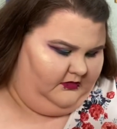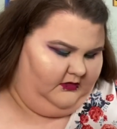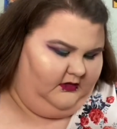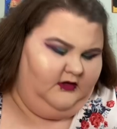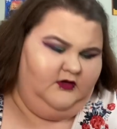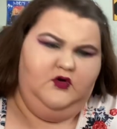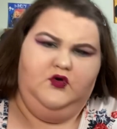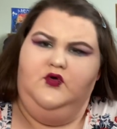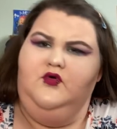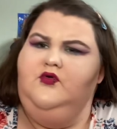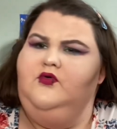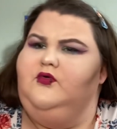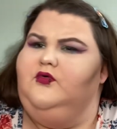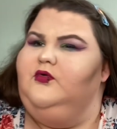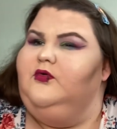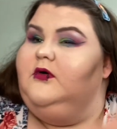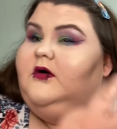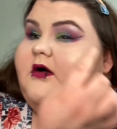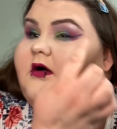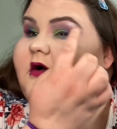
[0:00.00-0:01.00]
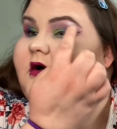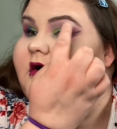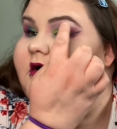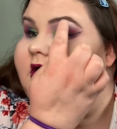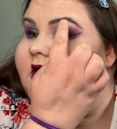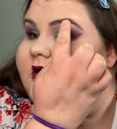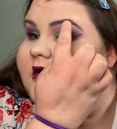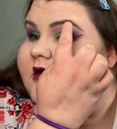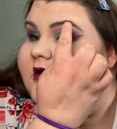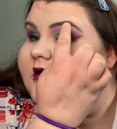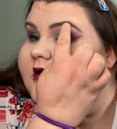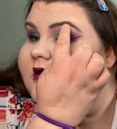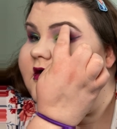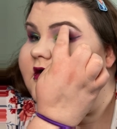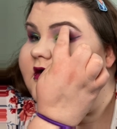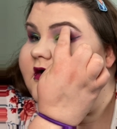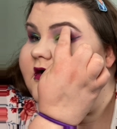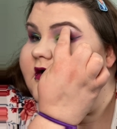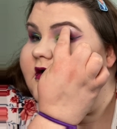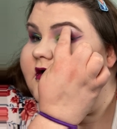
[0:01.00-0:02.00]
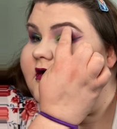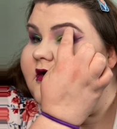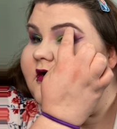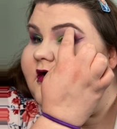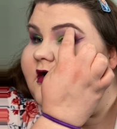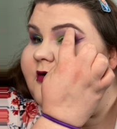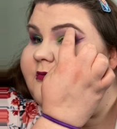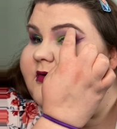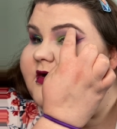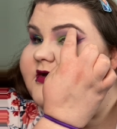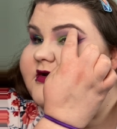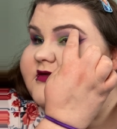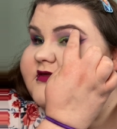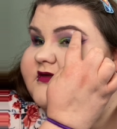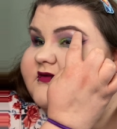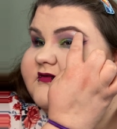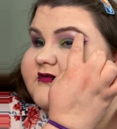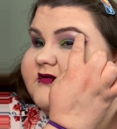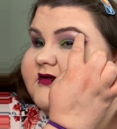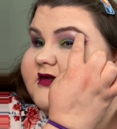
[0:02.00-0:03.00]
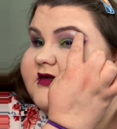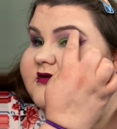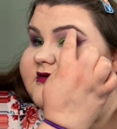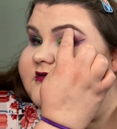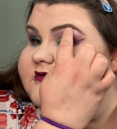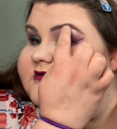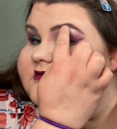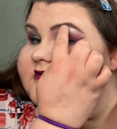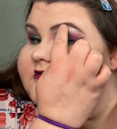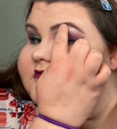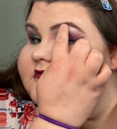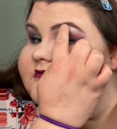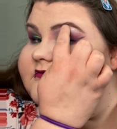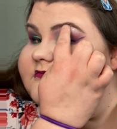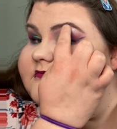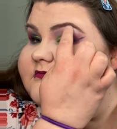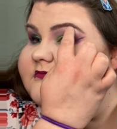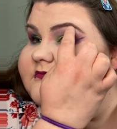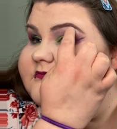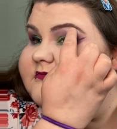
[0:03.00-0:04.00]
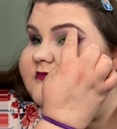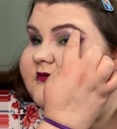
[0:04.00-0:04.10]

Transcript: Ooh, I might have just did some.